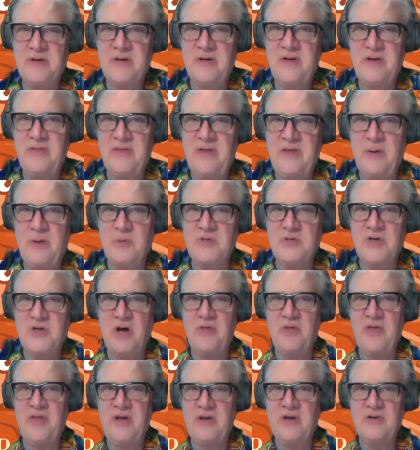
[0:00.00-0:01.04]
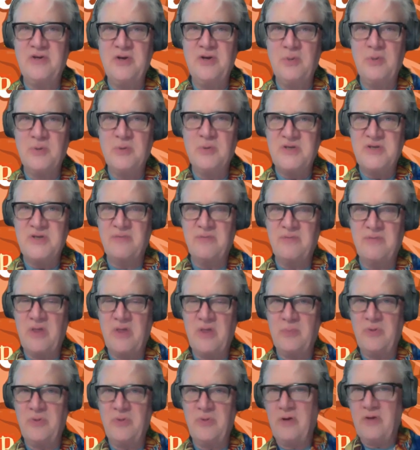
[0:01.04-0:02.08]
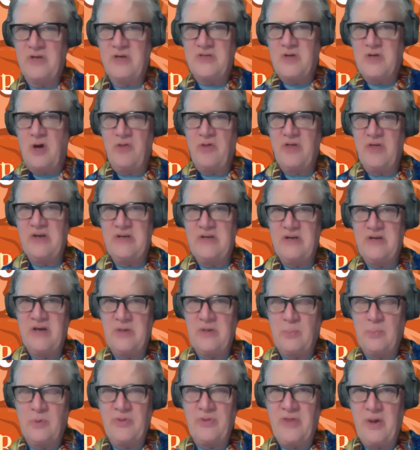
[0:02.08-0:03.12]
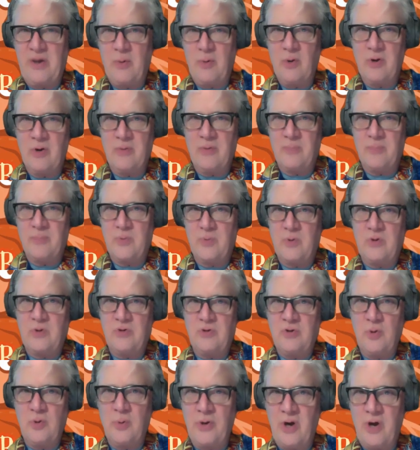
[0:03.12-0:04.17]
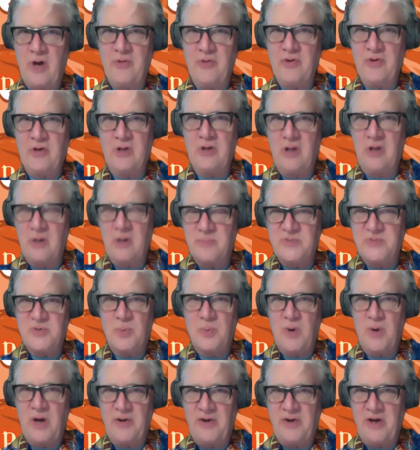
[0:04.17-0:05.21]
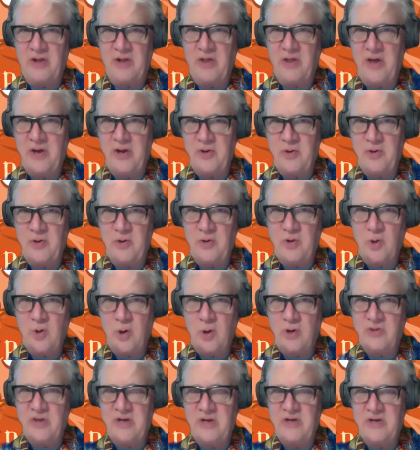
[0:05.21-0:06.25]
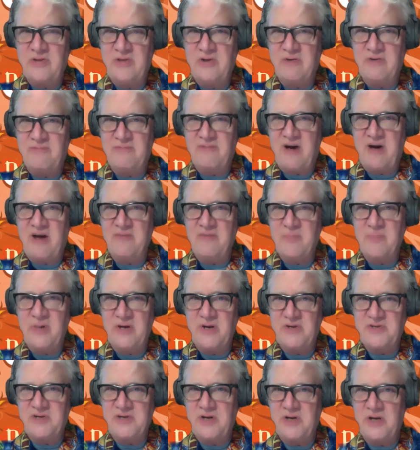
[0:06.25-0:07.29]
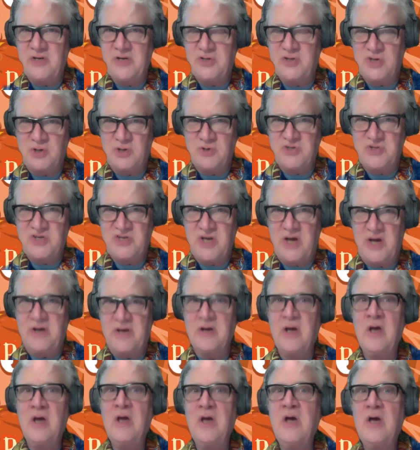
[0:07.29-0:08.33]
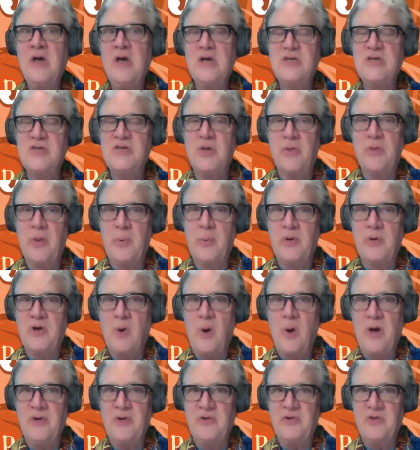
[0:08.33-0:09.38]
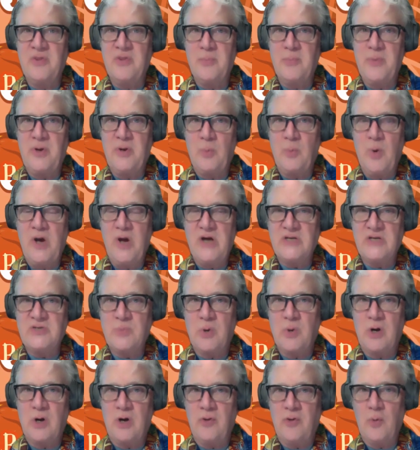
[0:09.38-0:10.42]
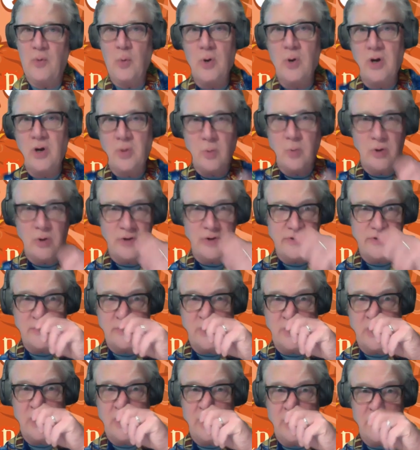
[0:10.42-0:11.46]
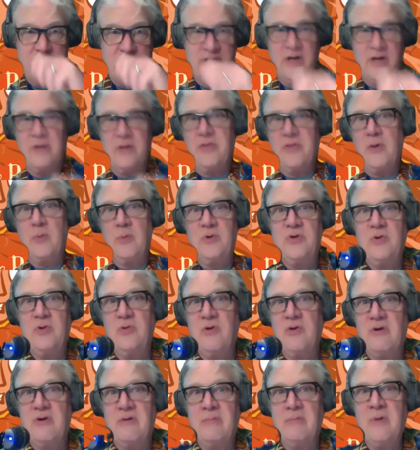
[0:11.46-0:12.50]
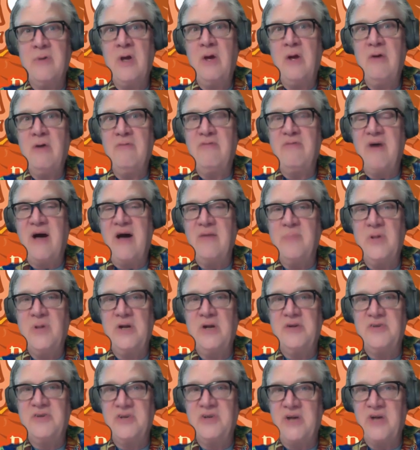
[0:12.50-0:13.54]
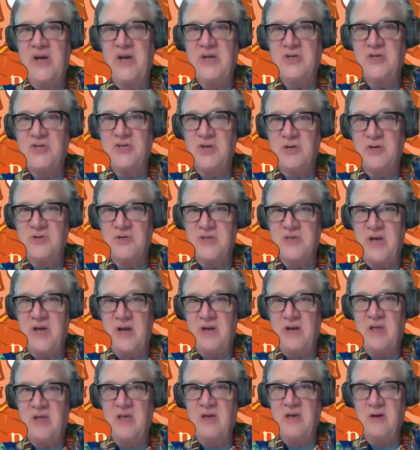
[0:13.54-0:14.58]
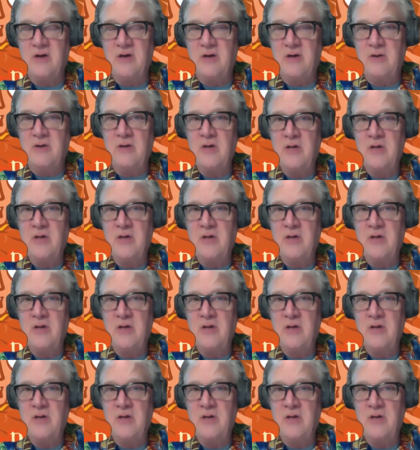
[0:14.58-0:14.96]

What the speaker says: That was all they could do was that's all they did when they were doing all the clubs around LA and New York. They did their 5 minute Tonight Show set. So they would go out into the Midwest where all the work was, and they would do their 5 minute Tonight Show set, kill,